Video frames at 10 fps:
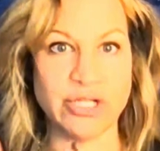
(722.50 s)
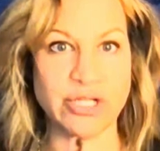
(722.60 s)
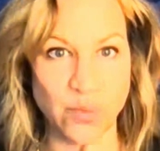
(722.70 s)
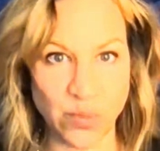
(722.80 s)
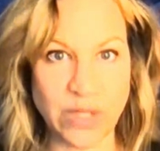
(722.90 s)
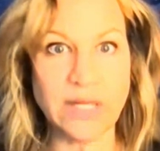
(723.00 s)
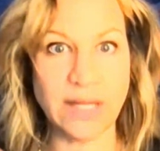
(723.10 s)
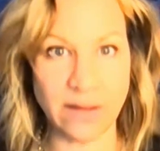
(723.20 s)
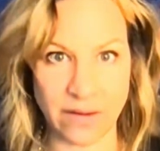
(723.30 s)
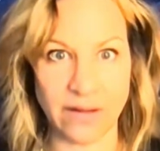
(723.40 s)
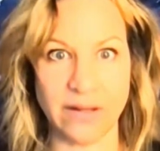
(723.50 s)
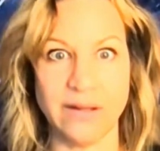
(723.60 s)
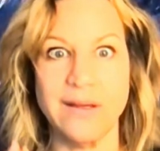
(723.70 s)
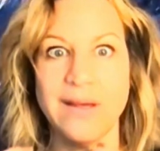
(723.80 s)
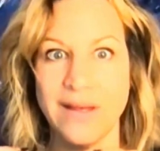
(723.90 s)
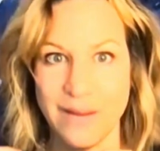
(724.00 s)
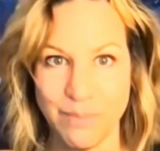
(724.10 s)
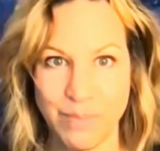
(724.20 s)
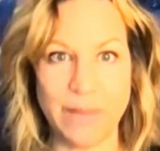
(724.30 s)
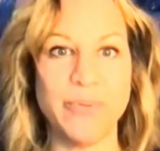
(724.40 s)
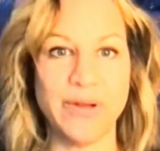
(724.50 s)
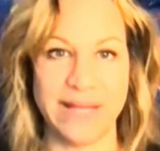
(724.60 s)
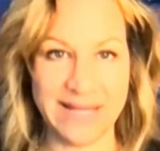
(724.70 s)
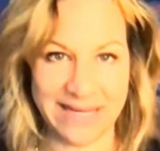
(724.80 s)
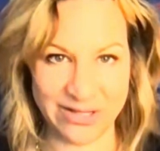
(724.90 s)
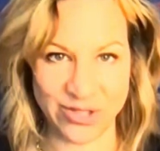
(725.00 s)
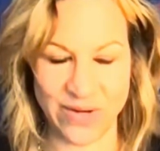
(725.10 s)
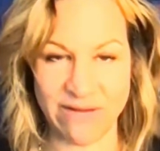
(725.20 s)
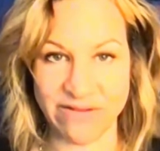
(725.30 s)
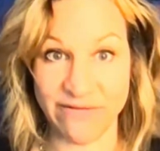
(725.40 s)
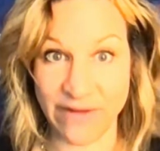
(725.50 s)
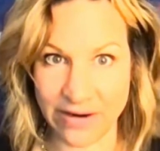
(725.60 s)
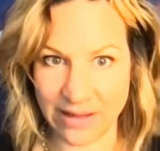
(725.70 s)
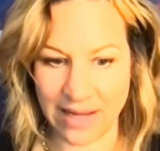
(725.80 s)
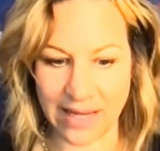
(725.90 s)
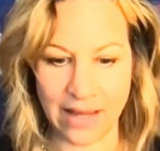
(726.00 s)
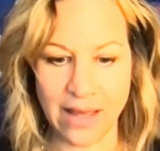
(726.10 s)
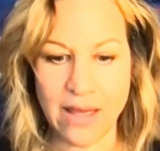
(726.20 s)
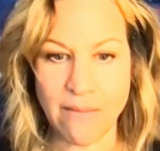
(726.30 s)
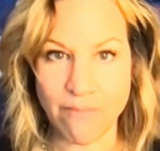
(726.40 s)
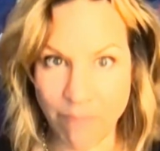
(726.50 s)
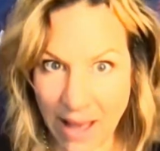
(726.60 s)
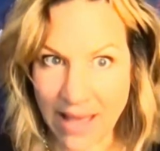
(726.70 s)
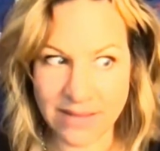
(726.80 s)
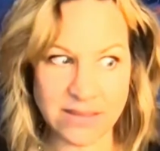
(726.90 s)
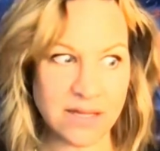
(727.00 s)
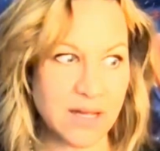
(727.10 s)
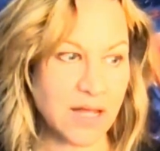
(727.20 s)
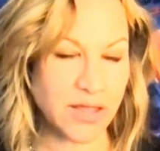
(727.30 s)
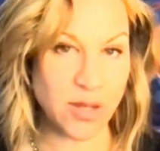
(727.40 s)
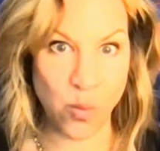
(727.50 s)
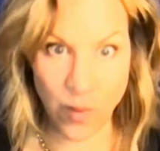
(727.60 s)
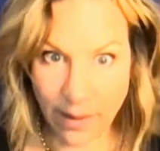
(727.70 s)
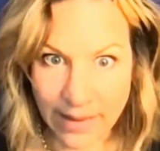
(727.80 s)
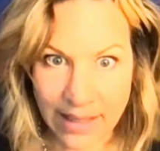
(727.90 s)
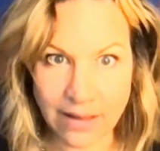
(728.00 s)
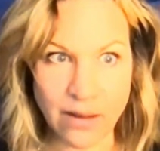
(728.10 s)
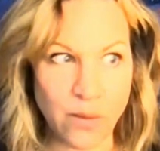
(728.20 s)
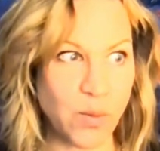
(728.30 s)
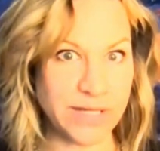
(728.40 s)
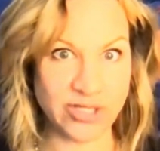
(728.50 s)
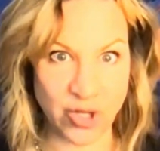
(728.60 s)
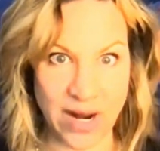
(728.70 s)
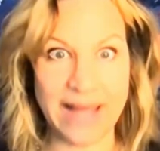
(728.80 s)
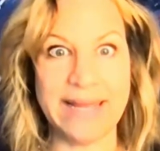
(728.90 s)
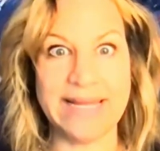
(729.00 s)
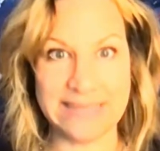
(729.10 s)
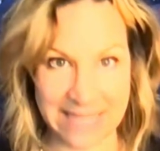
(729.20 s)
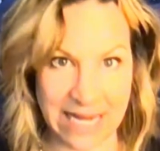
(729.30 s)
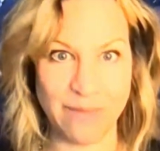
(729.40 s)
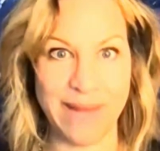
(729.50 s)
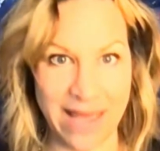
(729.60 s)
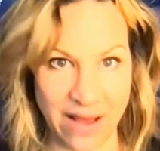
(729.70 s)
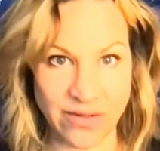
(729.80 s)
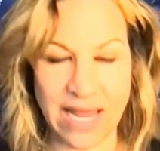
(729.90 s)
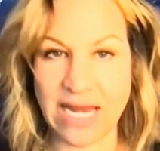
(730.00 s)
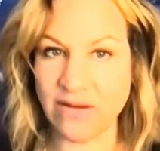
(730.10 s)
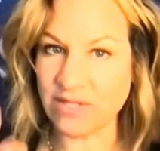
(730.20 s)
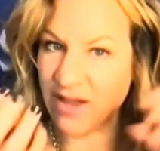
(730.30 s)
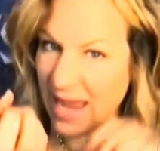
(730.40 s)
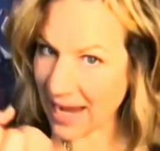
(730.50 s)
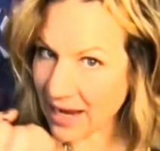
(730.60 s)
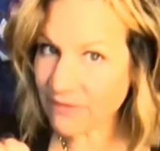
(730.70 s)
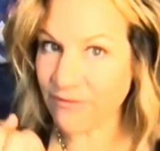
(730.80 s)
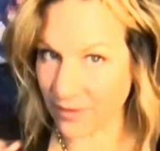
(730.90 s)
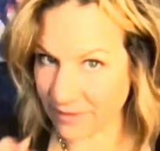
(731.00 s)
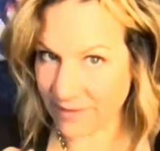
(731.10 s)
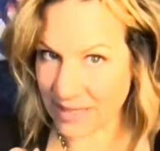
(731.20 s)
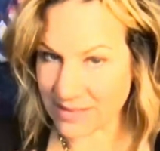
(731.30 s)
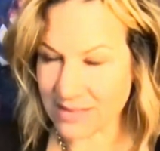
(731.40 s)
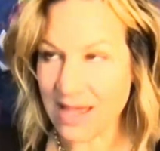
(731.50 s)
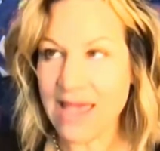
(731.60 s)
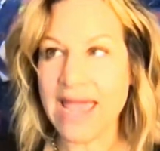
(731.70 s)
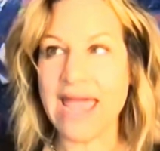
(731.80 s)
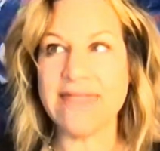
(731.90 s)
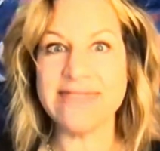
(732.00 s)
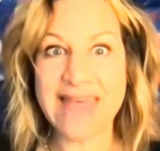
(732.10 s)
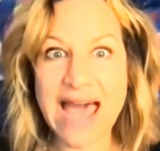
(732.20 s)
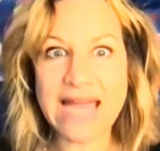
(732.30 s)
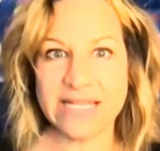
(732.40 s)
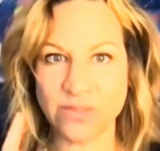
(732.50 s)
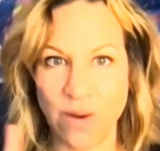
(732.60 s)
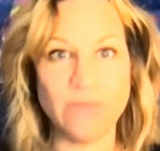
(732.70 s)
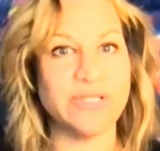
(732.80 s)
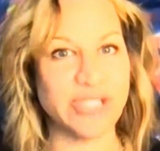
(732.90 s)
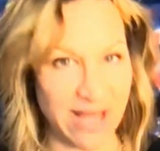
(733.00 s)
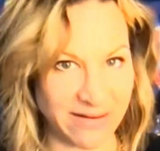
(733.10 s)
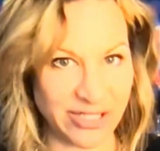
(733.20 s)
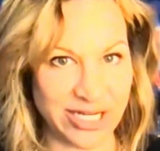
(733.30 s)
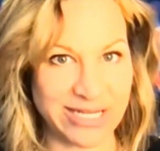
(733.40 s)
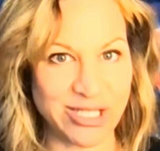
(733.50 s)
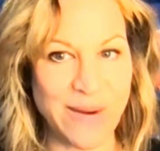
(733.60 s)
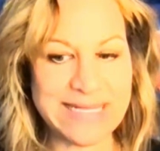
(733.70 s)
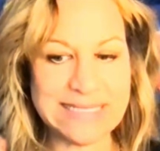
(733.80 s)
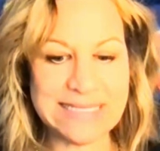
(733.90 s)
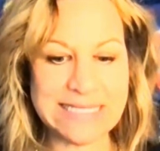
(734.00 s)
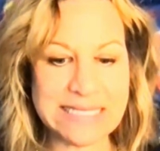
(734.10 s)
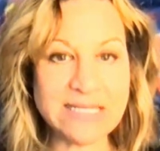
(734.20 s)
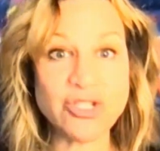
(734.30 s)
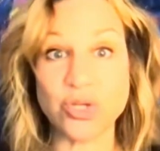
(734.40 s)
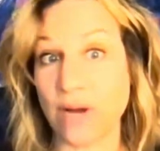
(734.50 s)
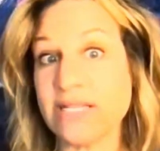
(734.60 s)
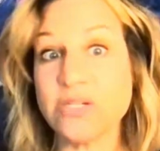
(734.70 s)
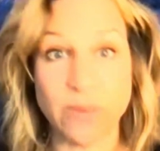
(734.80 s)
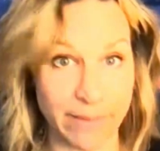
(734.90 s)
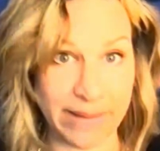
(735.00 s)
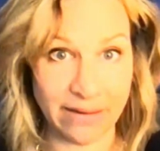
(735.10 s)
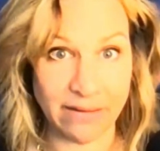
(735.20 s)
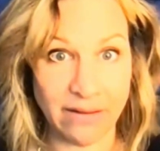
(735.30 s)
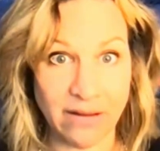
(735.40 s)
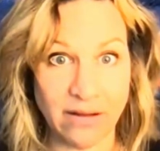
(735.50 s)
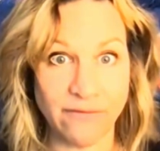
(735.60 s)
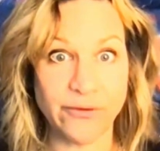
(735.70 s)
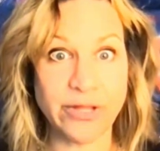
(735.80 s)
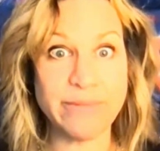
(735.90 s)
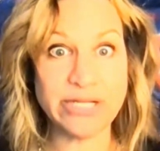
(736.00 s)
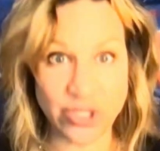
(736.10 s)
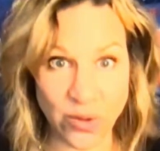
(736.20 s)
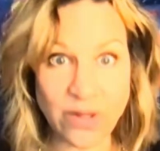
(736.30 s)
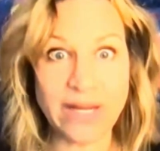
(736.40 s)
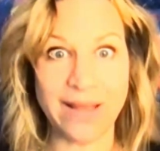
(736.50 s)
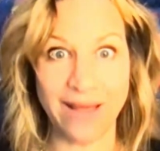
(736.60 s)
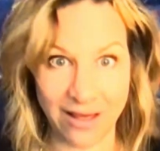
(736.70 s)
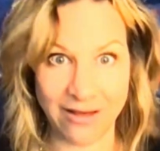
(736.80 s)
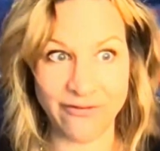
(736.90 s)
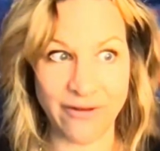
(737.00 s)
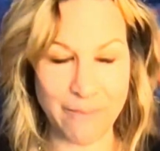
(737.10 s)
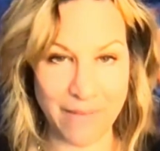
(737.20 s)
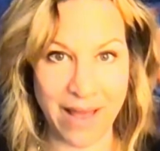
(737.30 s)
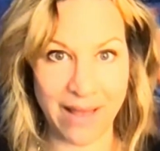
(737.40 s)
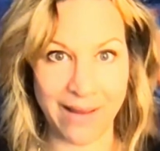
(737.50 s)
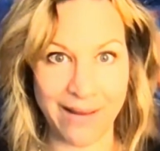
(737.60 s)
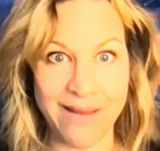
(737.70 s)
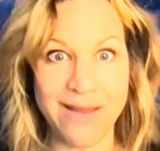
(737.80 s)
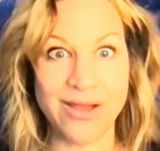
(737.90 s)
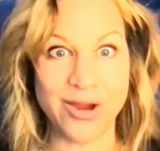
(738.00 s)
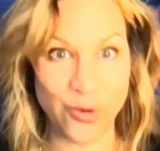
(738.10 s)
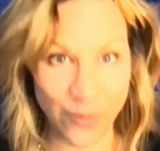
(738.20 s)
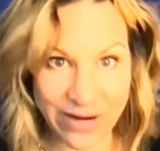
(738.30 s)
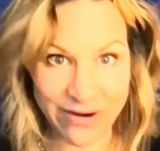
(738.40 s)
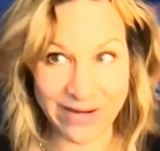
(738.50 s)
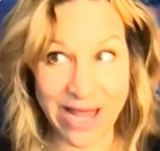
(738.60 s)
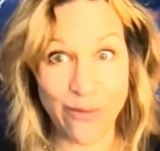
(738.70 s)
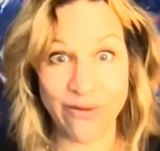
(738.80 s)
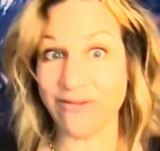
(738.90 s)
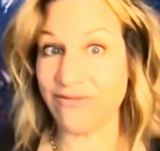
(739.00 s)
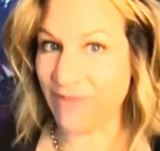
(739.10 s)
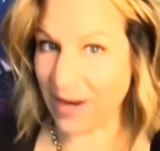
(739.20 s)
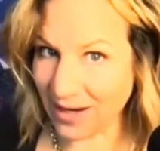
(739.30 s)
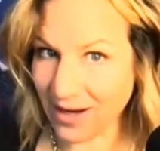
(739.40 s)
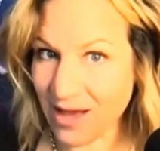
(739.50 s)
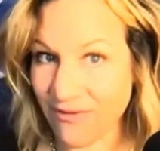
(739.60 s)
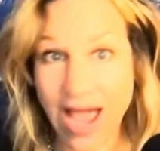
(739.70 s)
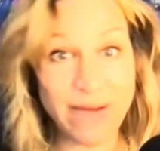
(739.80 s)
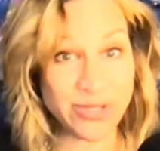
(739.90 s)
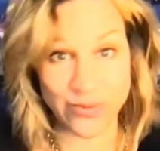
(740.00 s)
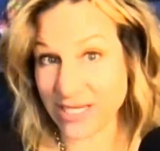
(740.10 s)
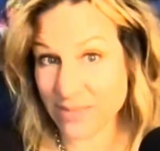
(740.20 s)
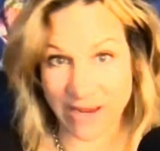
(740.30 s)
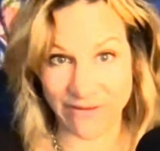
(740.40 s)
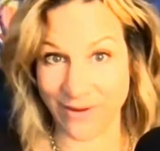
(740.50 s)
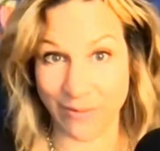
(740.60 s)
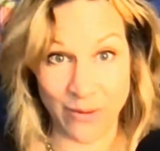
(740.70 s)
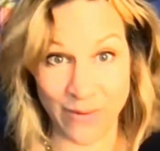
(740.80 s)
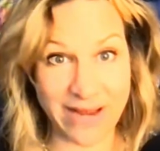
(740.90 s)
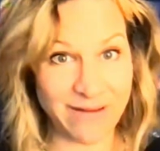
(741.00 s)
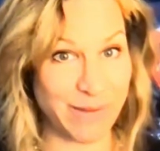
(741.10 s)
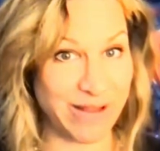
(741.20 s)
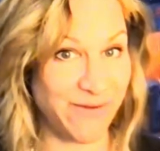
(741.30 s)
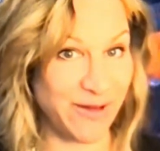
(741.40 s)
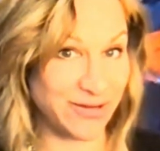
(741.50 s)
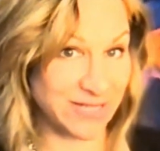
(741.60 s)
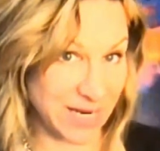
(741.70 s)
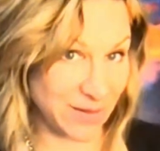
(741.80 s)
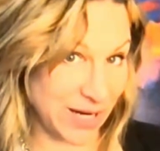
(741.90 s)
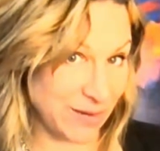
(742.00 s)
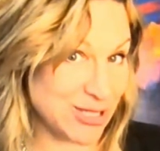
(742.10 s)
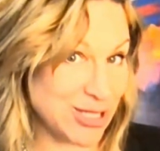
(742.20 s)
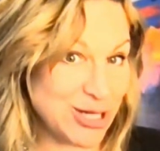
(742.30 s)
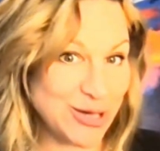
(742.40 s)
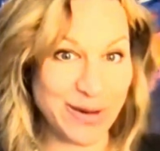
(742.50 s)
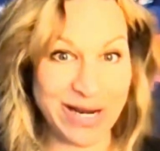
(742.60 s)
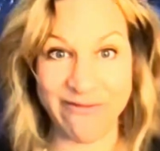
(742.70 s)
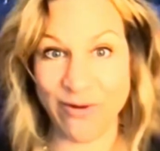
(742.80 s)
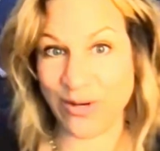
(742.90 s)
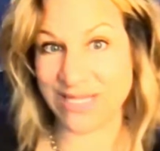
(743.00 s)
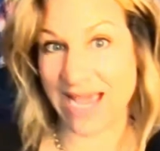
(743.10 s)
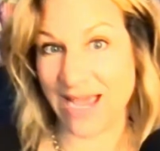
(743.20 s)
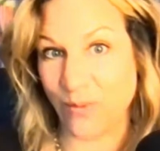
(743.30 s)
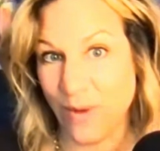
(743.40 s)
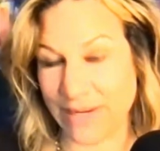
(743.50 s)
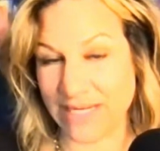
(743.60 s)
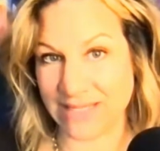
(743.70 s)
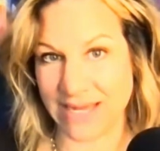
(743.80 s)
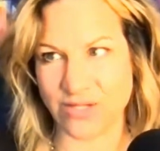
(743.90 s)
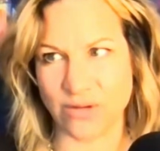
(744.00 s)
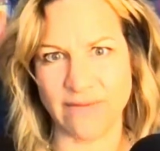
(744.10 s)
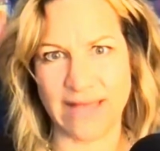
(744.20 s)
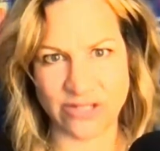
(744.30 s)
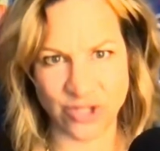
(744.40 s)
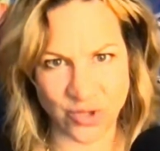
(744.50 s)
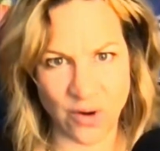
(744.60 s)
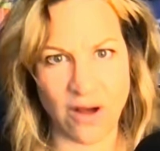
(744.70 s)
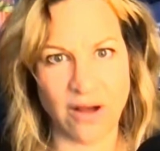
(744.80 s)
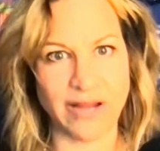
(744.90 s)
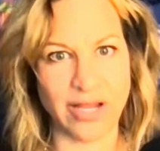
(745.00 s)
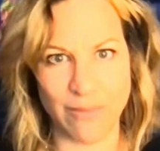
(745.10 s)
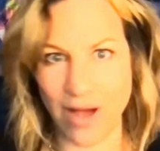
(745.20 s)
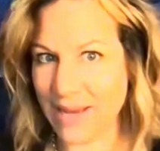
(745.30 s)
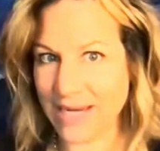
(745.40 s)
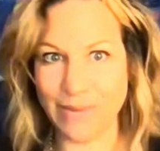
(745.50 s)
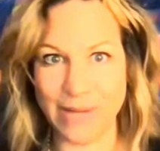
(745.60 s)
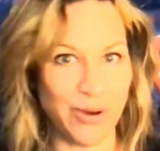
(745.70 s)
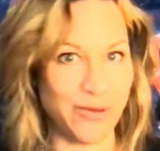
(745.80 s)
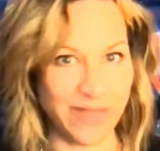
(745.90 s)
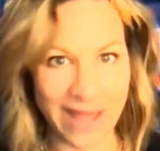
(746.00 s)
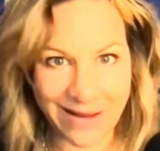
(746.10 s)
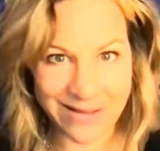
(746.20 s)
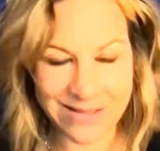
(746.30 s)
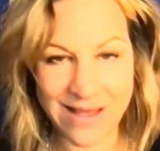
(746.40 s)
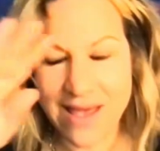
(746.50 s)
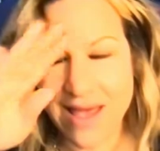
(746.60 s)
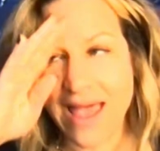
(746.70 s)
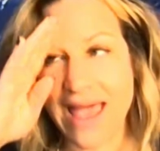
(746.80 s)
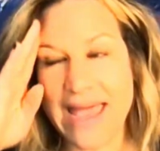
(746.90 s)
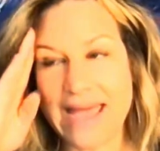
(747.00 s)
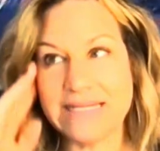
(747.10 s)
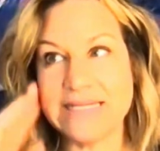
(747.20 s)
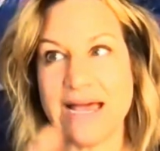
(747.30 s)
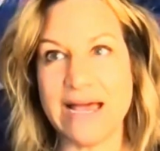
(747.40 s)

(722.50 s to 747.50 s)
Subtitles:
just really good people in the industry. I was very lucky. But the women would try and take me out. And it was a handful of us. And that is what was challenging. So I didn't trust women for the majority of my career. Now, funny enough, I was raised by a female, right? My father died when I was 2, and I've always had women as like sort of that strong, mom had to be both things. And